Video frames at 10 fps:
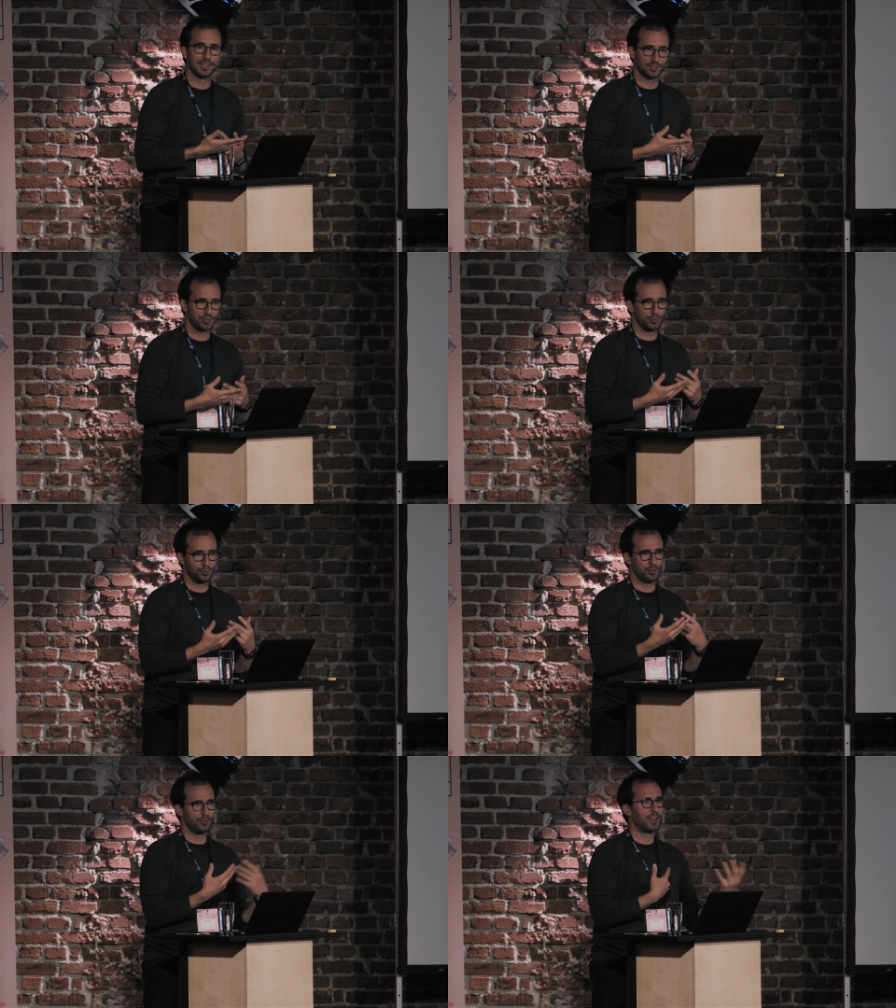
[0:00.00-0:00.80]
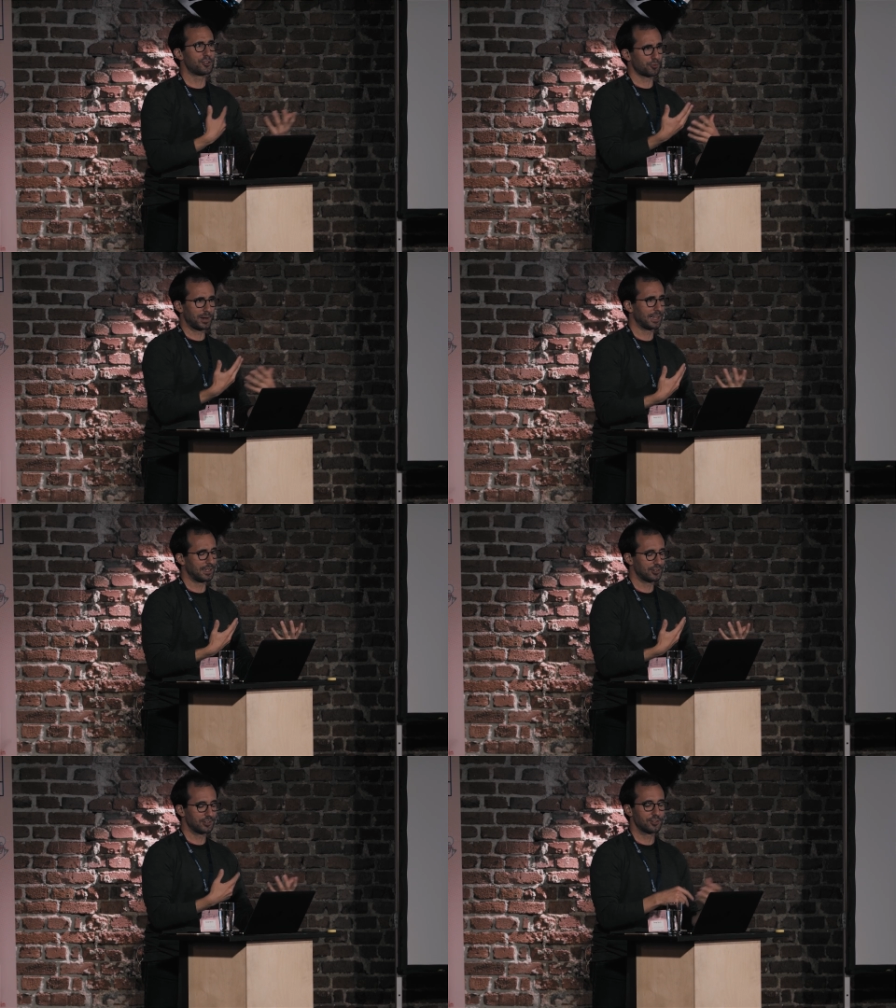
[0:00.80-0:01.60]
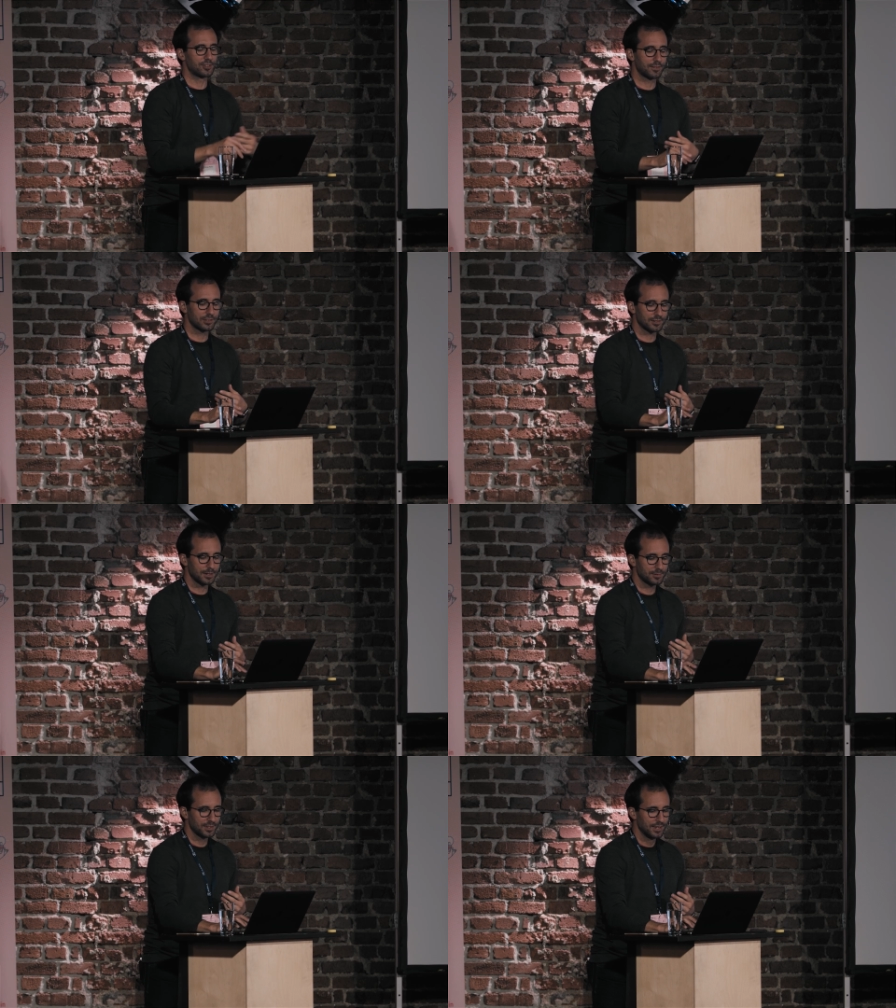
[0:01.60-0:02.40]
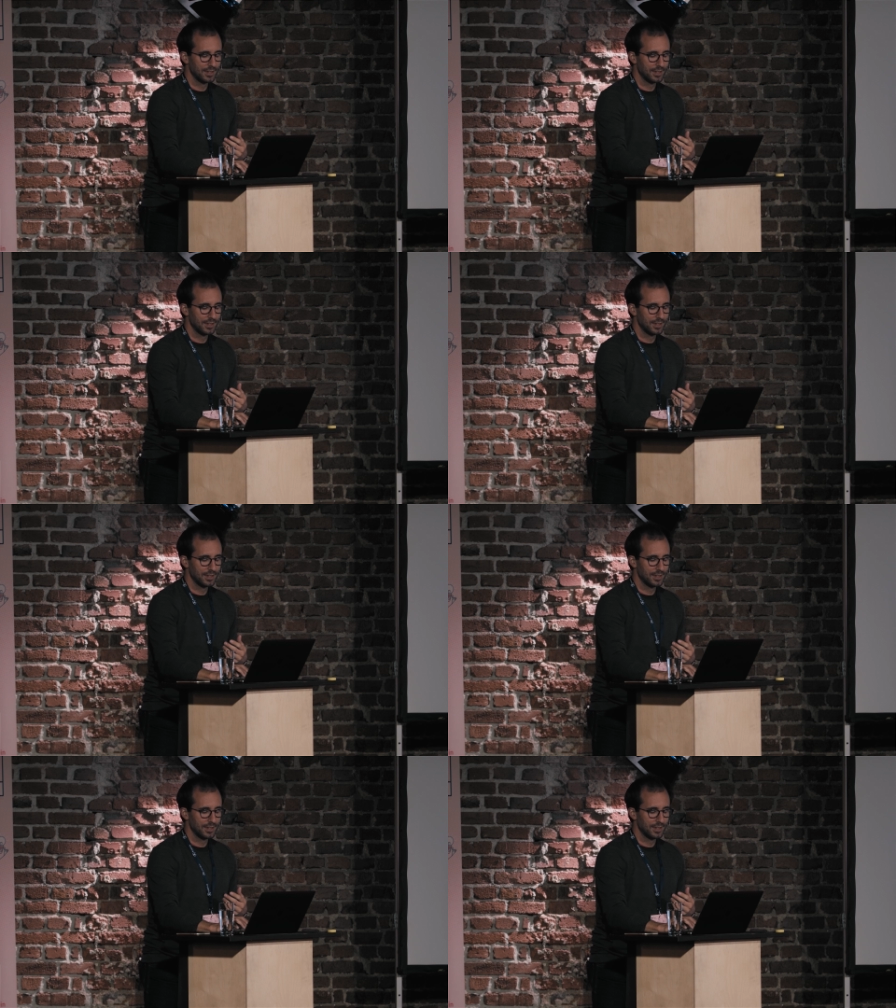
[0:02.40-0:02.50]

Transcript: to do facial recognition in JavaScript.